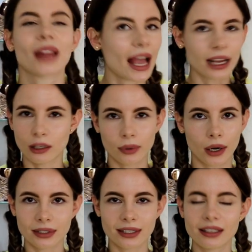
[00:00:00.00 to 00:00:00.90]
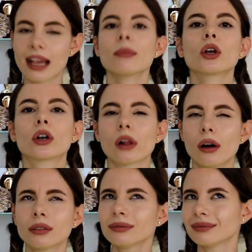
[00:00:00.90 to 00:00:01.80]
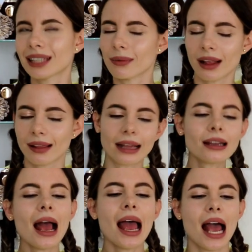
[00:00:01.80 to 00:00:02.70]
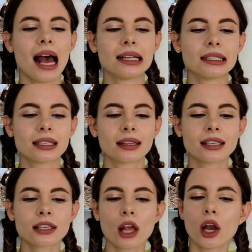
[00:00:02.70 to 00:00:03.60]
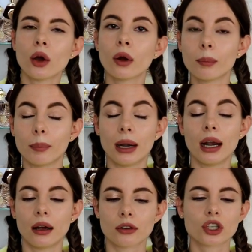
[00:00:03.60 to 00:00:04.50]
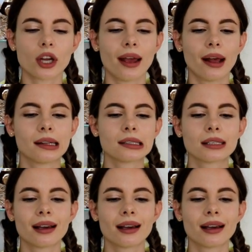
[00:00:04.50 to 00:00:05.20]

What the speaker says: I can't pronounce its name, Grom, something like that. And this is Le Blanche. And